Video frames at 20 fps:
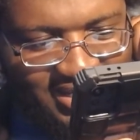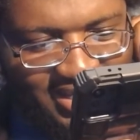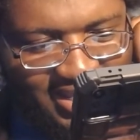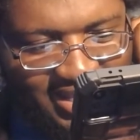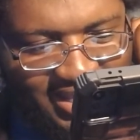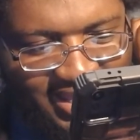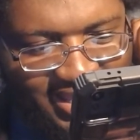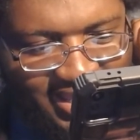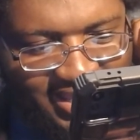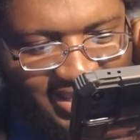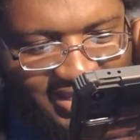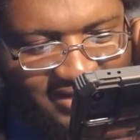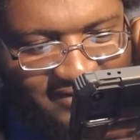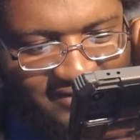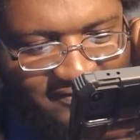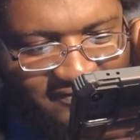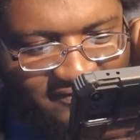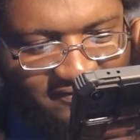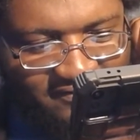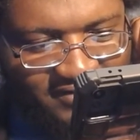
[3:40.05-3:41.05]

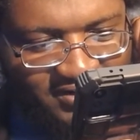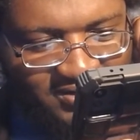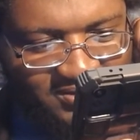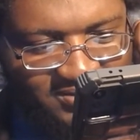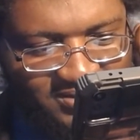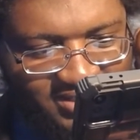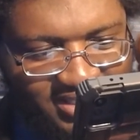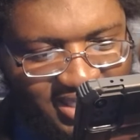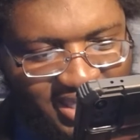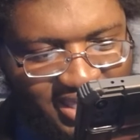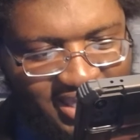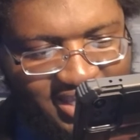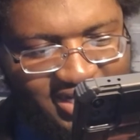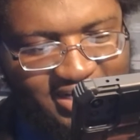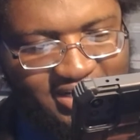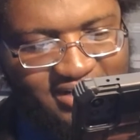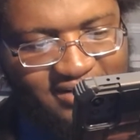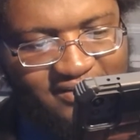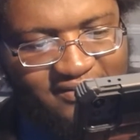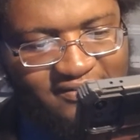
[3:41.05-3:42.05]

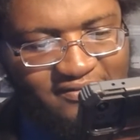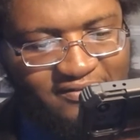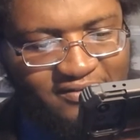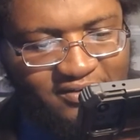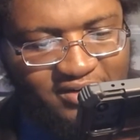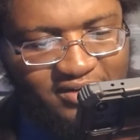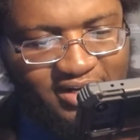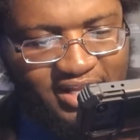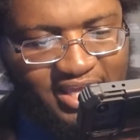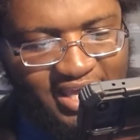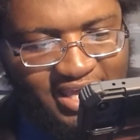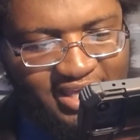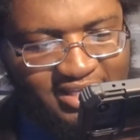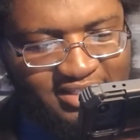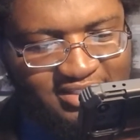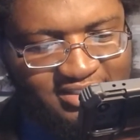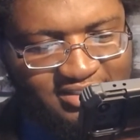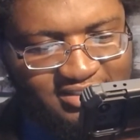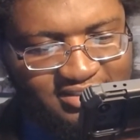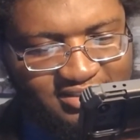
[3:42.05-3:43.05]
Advocated for the
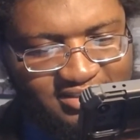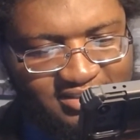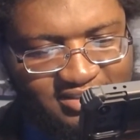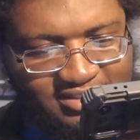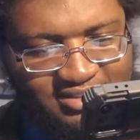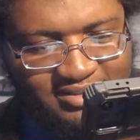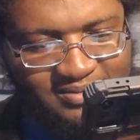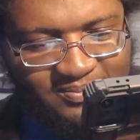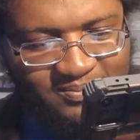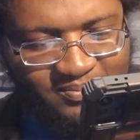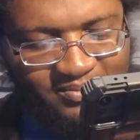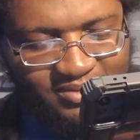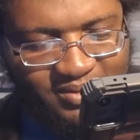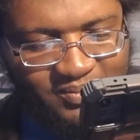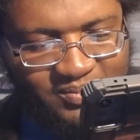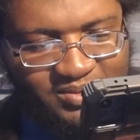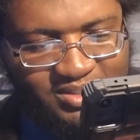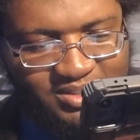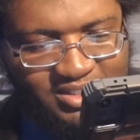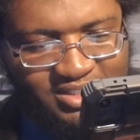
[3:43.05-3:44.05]
actions.
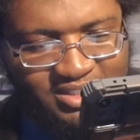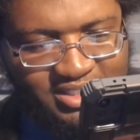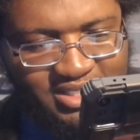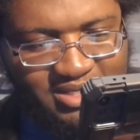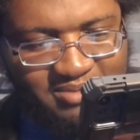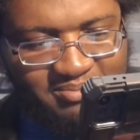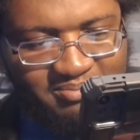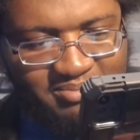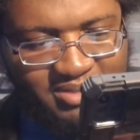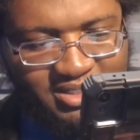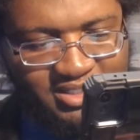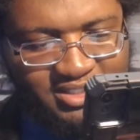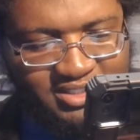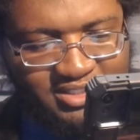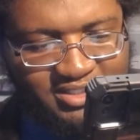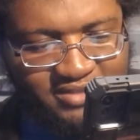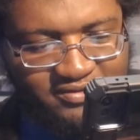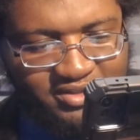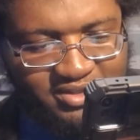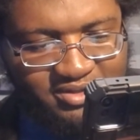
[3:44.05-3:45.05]
We just see a bunch
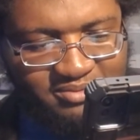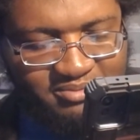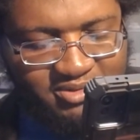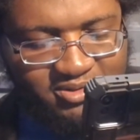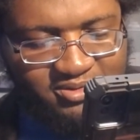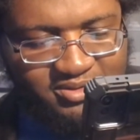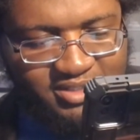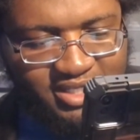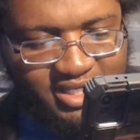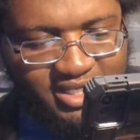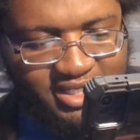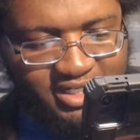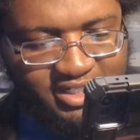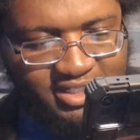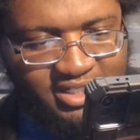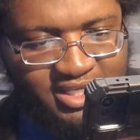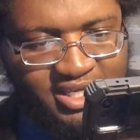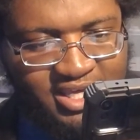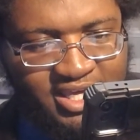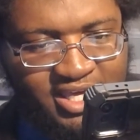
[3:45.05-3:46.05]
of the mutated
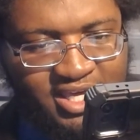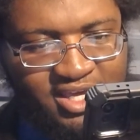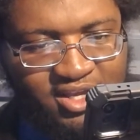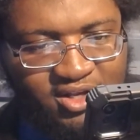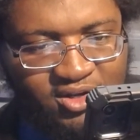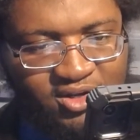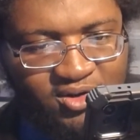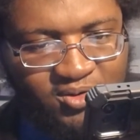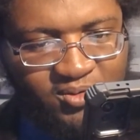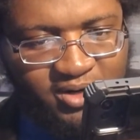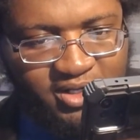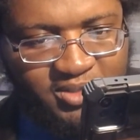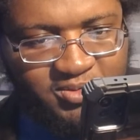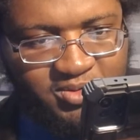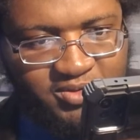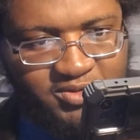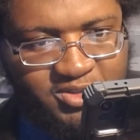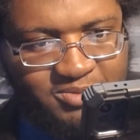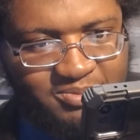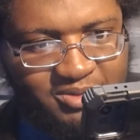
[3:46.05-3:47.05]
quirks
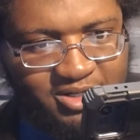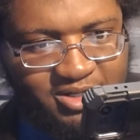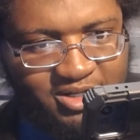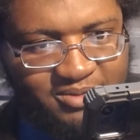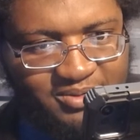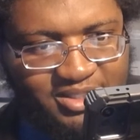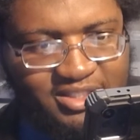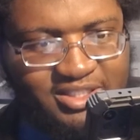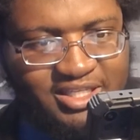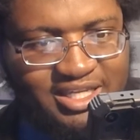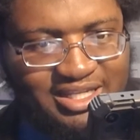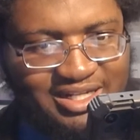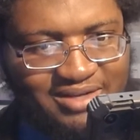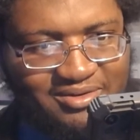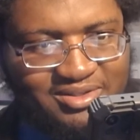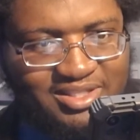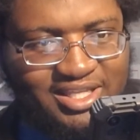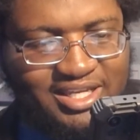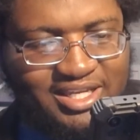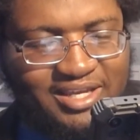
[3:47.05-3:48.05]
with Spinner, because yeah, that
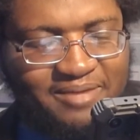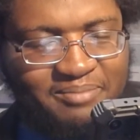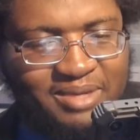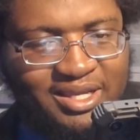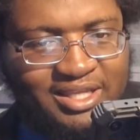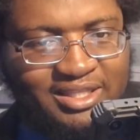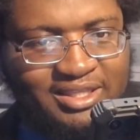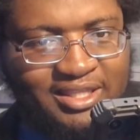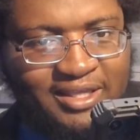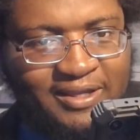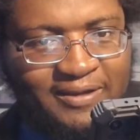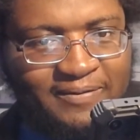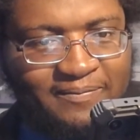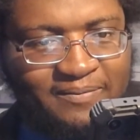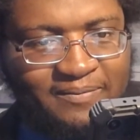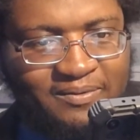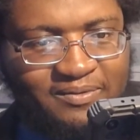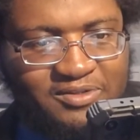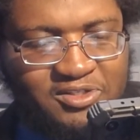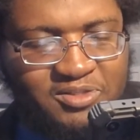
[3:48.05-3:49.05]
was like a big thing
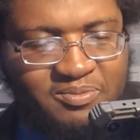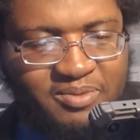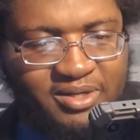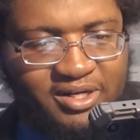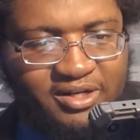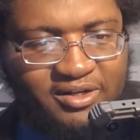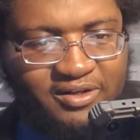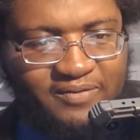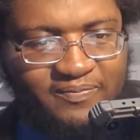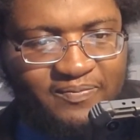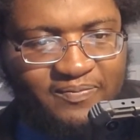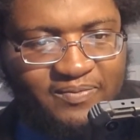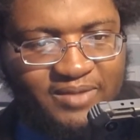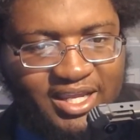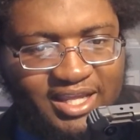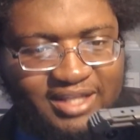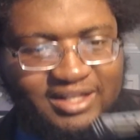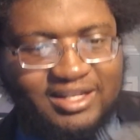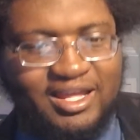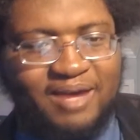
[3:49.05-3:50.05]
with Spinner.
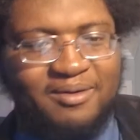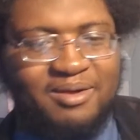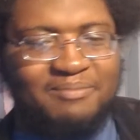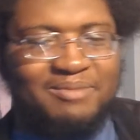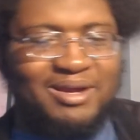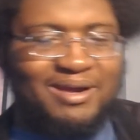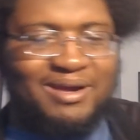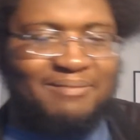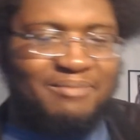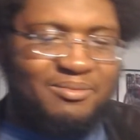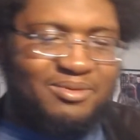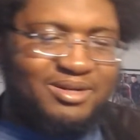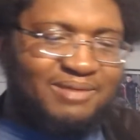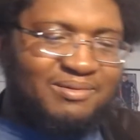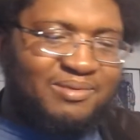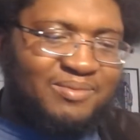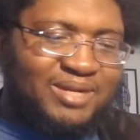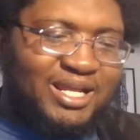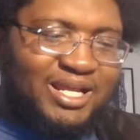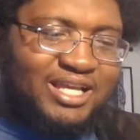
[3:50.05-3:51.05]
And like, I remember
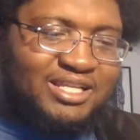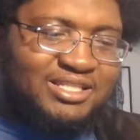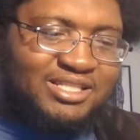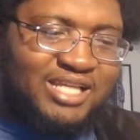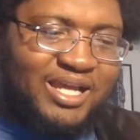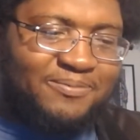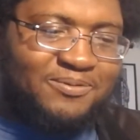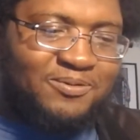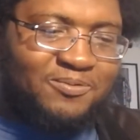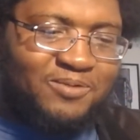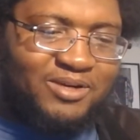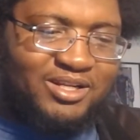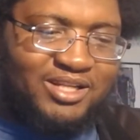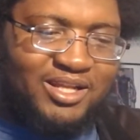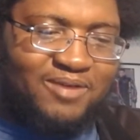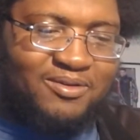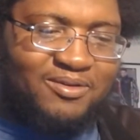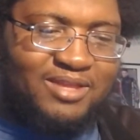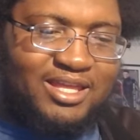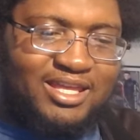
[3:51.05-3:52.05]
that chapter where they
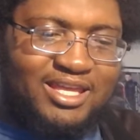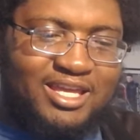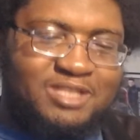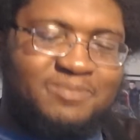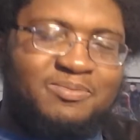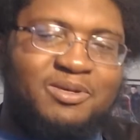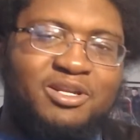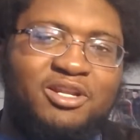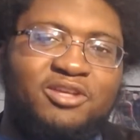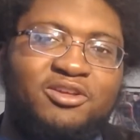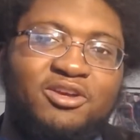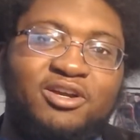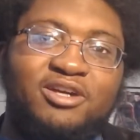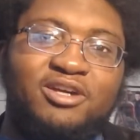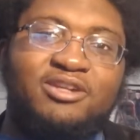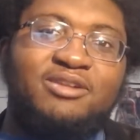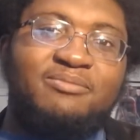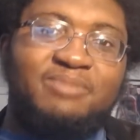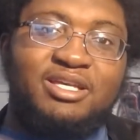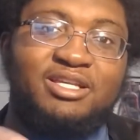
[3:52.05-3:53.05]
were like, yeah, Spinner, you're
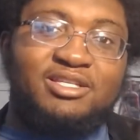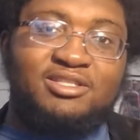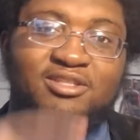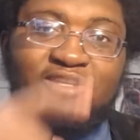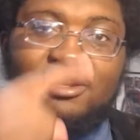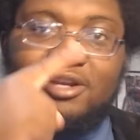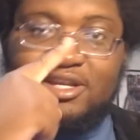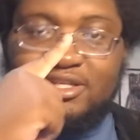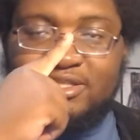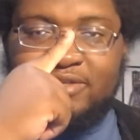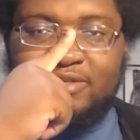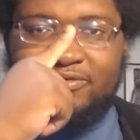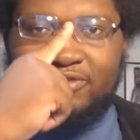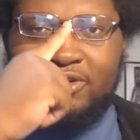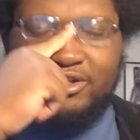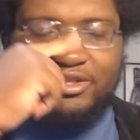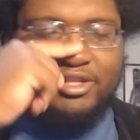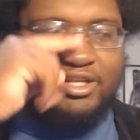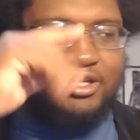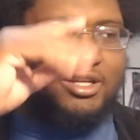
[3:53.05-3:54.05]
gonna be in charge of
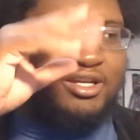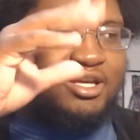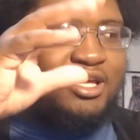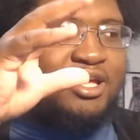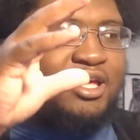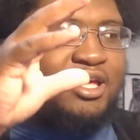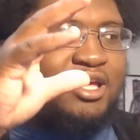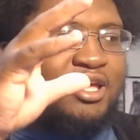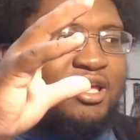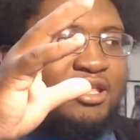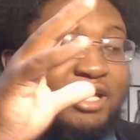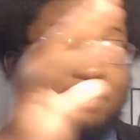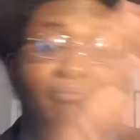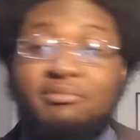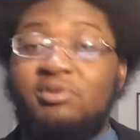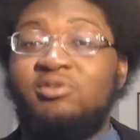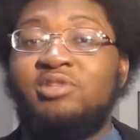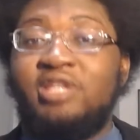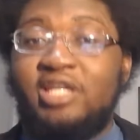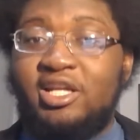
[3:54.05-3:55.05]
all the like
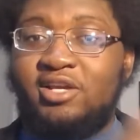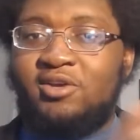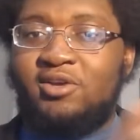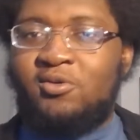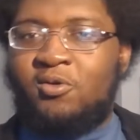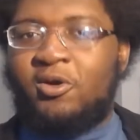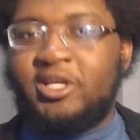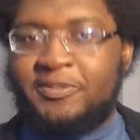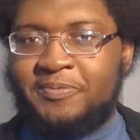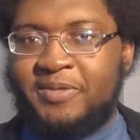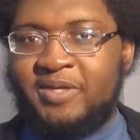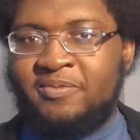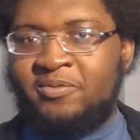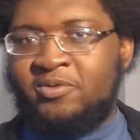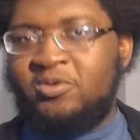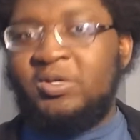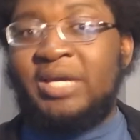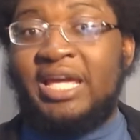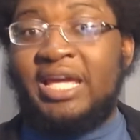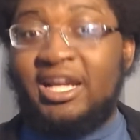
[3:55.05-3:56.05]
mutated quirks people.
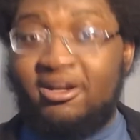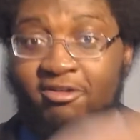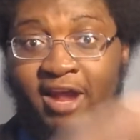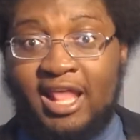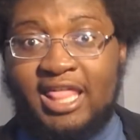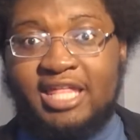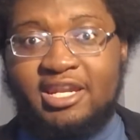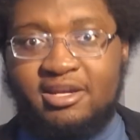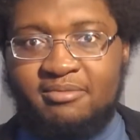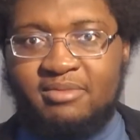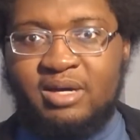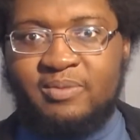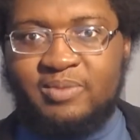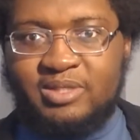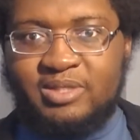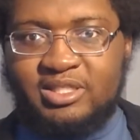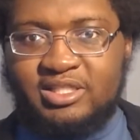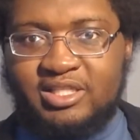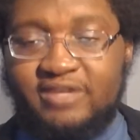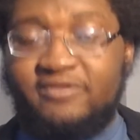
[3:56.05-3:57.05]
You gotta rally them up and
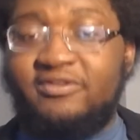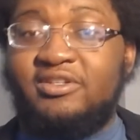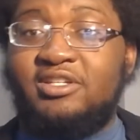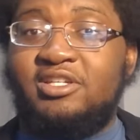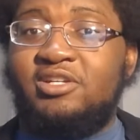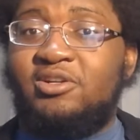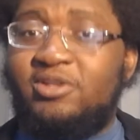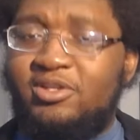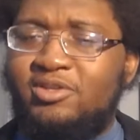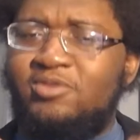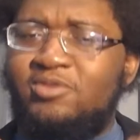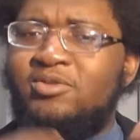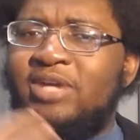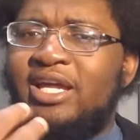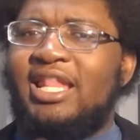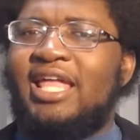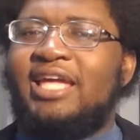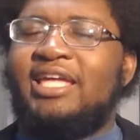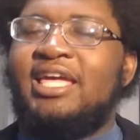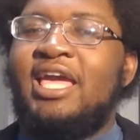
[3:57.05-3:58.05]
stuff, and you
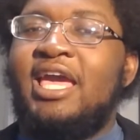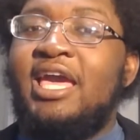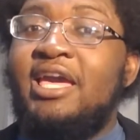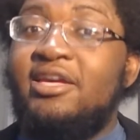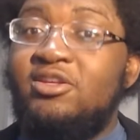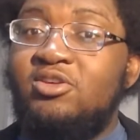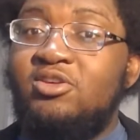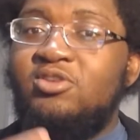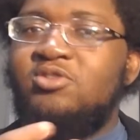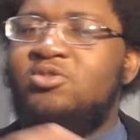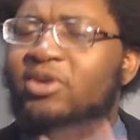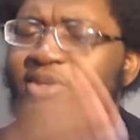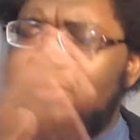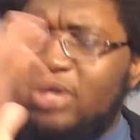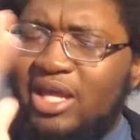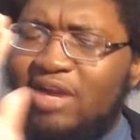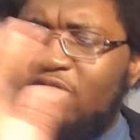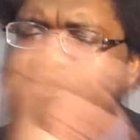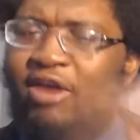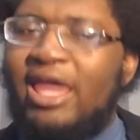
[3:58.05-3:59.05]
know, you
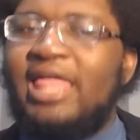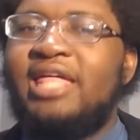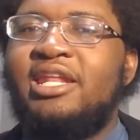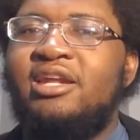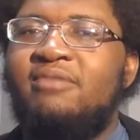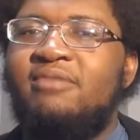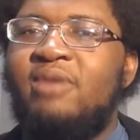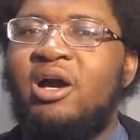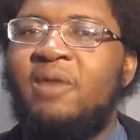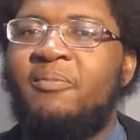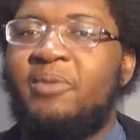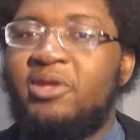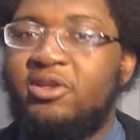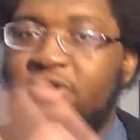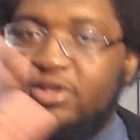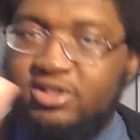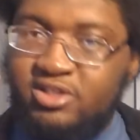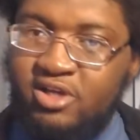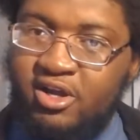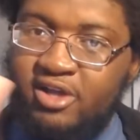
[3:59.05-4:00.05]
gotta rally them up, and you're
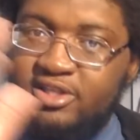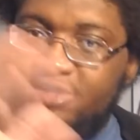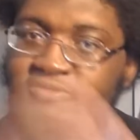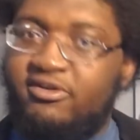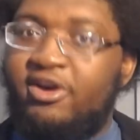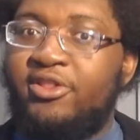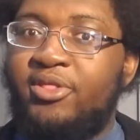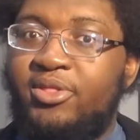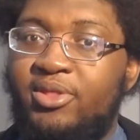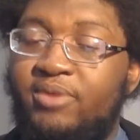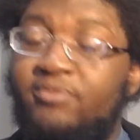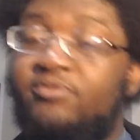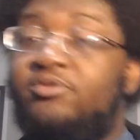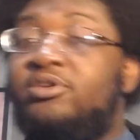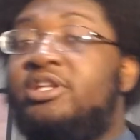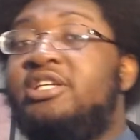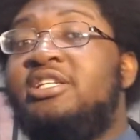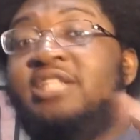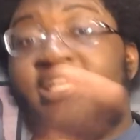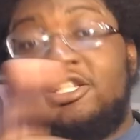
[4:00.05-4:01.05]
in charge of all of them for
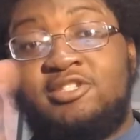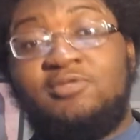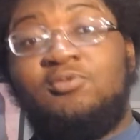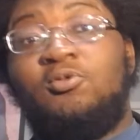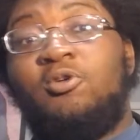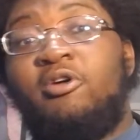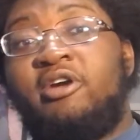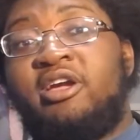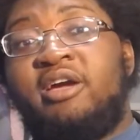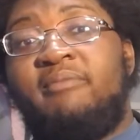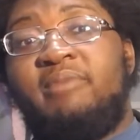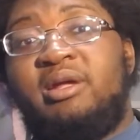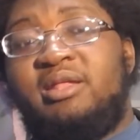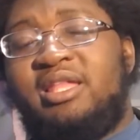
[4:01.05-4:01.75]
this next war coming up.